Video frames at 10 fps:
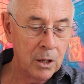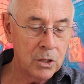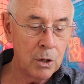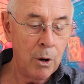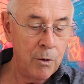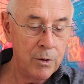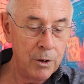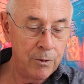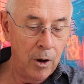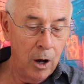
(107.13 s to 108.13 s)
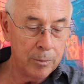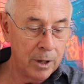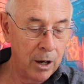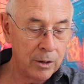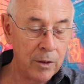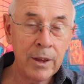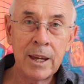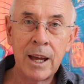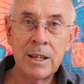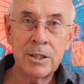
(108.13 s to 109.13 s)
So over the farmyard they
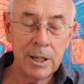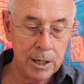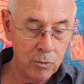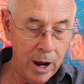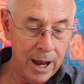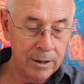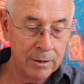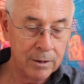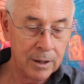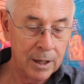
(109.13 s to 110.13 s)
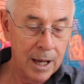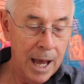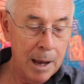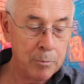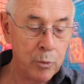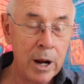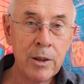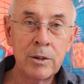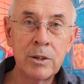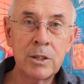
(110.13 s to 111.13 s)
hastily ran, and
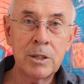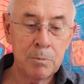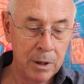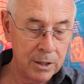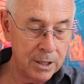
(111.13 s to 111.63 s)
breathless but